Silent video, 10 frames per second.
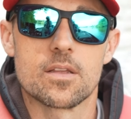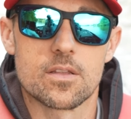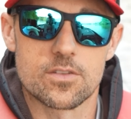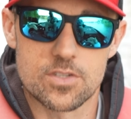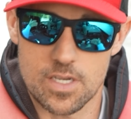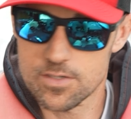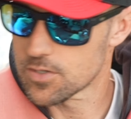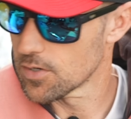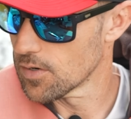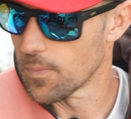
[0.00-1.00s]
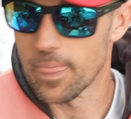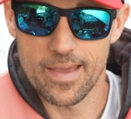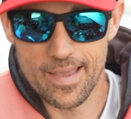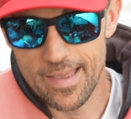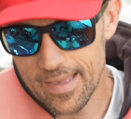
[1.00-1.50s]
gesture
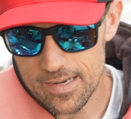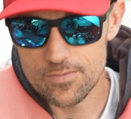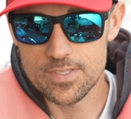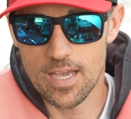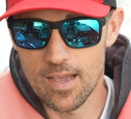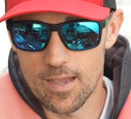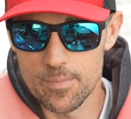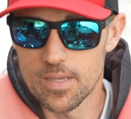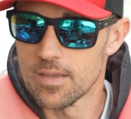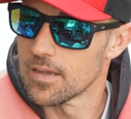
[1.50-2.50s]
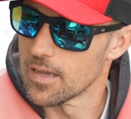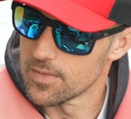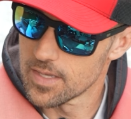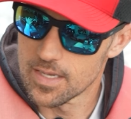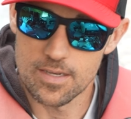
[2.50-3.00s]
ahead of time.
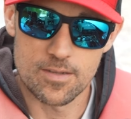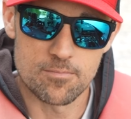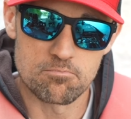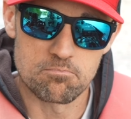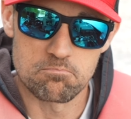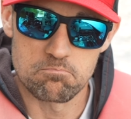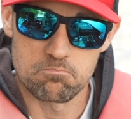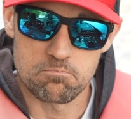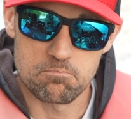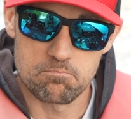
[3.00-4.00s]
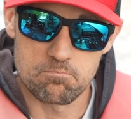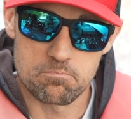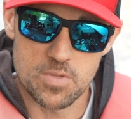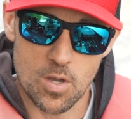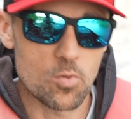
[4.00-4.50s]
And then
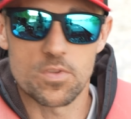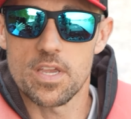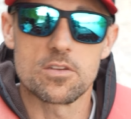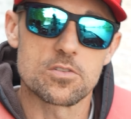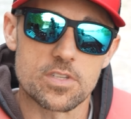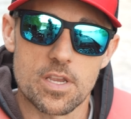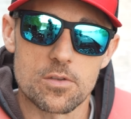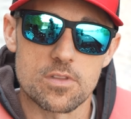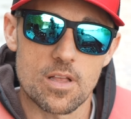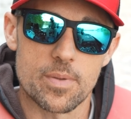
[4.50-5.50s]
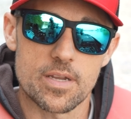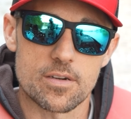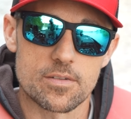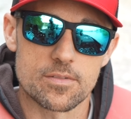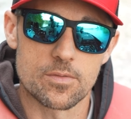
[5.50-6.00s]
the whole day usually goes a lot
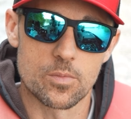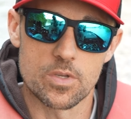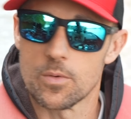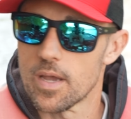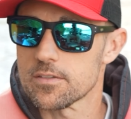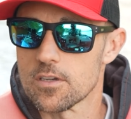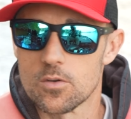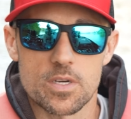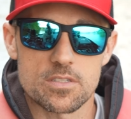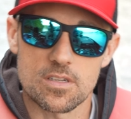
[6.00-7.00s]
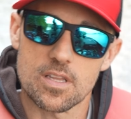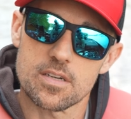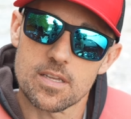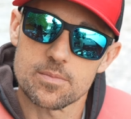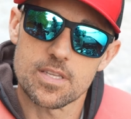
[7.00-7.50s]
better. When you ask a question, a lot
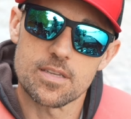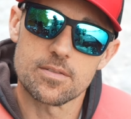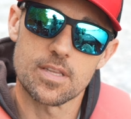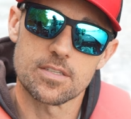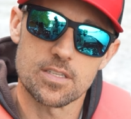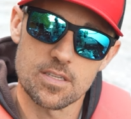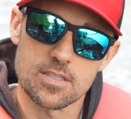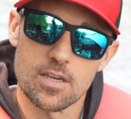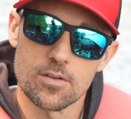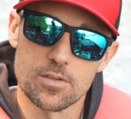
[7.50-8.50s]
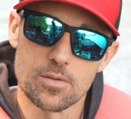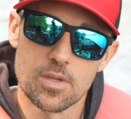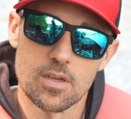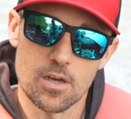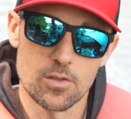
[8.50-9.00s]
of times they tend to tell you.
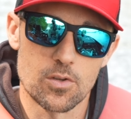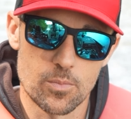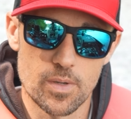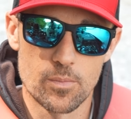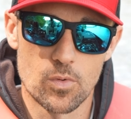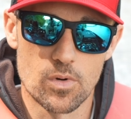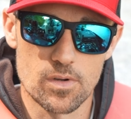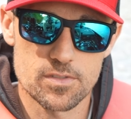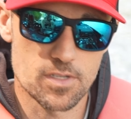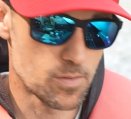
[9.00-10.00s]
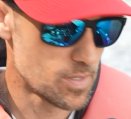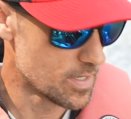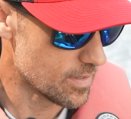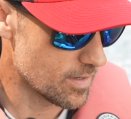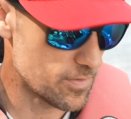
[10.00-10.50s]
a little bit more. So
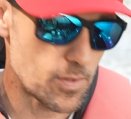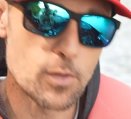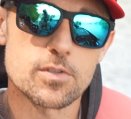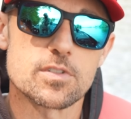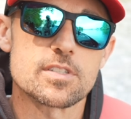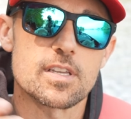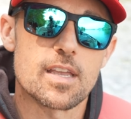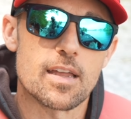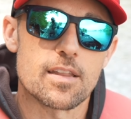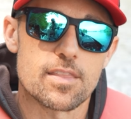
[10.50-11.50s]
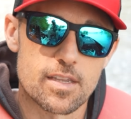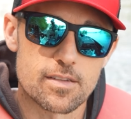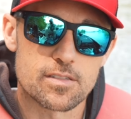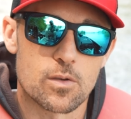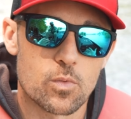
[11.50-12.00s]
those are just the kind of
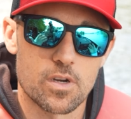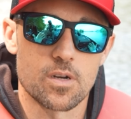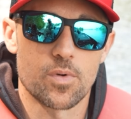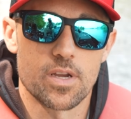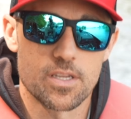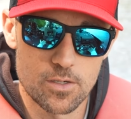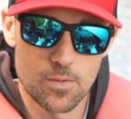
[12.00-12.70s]
things that we're gonna bring you